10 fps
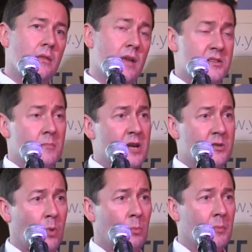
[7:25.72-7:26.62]
that's a
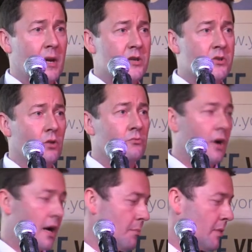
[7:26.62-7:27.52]
major problem in its own
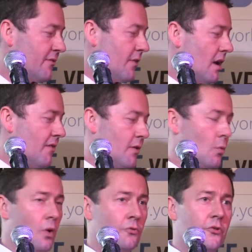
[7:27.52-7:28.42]
right. But if
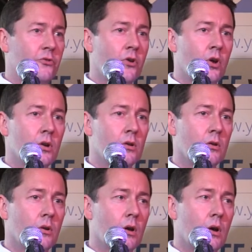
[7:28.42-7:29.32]
you want to
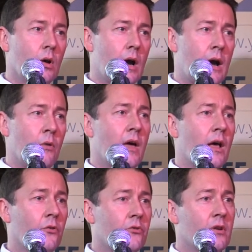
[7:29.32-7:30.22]
turn how the
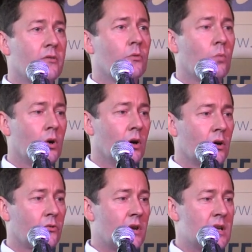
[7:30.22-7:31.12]
health service
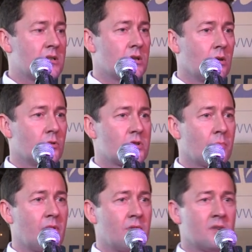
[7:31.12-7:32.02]
works into
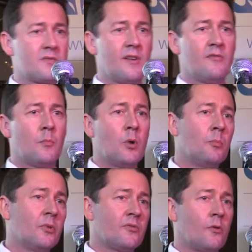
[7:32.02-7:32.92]
something that's fit for
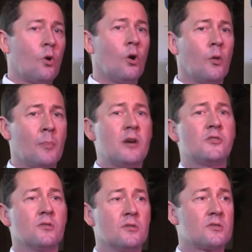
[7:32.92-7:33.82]
purpose for all the
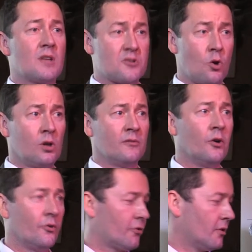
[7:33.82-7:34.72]
patients, that's all
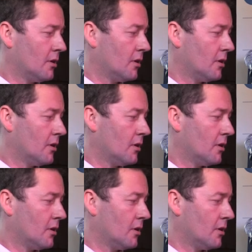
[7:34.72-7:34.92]
of us,